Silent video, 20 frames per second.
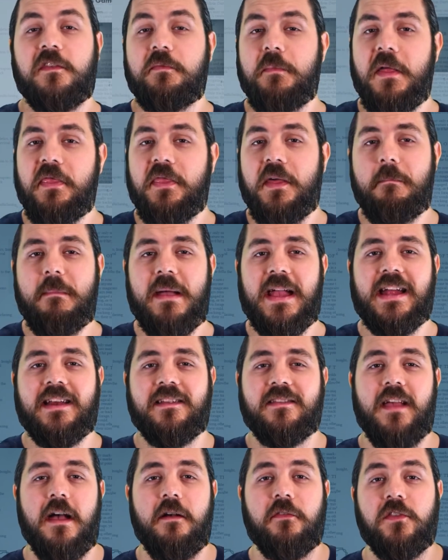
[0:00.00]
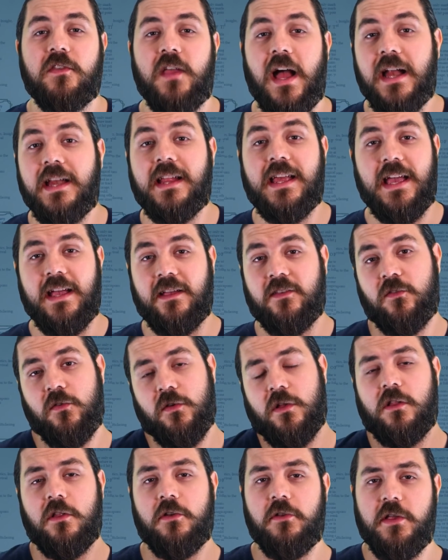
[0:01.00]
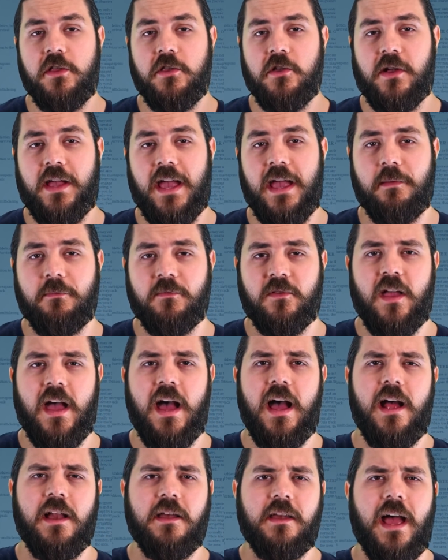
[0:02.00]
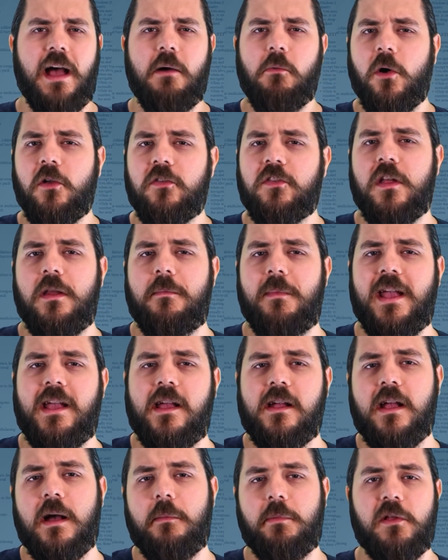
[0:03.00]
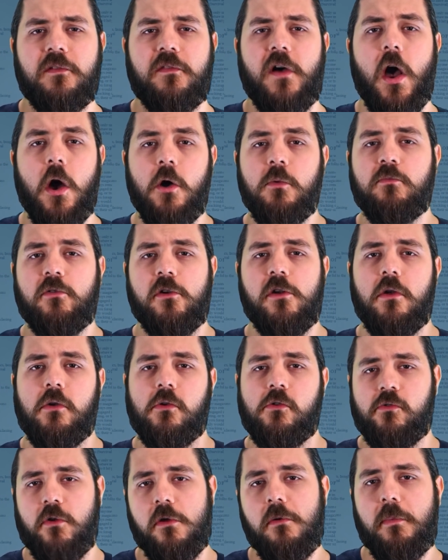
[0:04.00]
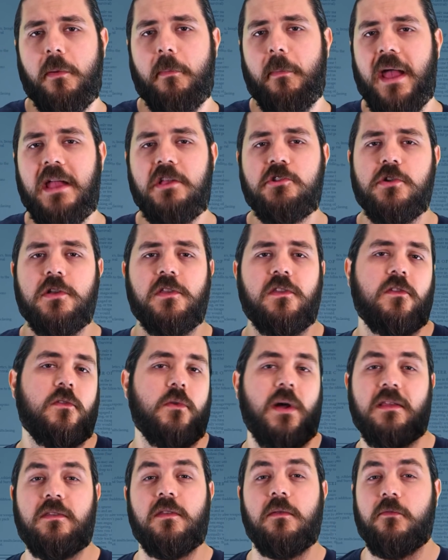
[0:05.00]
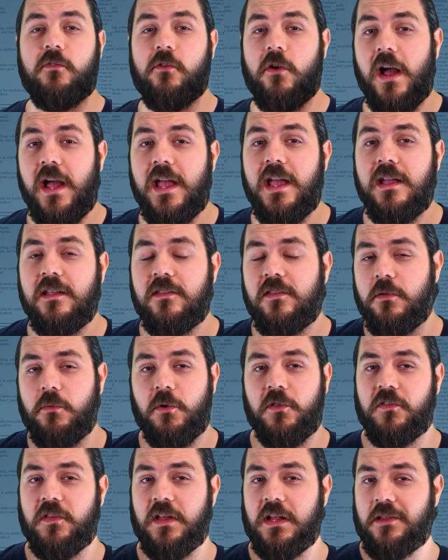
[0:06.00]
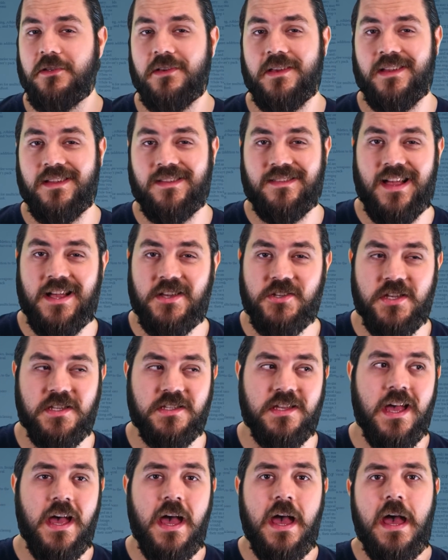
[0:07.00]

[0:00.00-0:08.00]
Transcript: This month, I'm making a set of sidekicks to include in your games, and I was gonna make a couple of homebrew group patrons to add some variety to the ones included in Tasha's,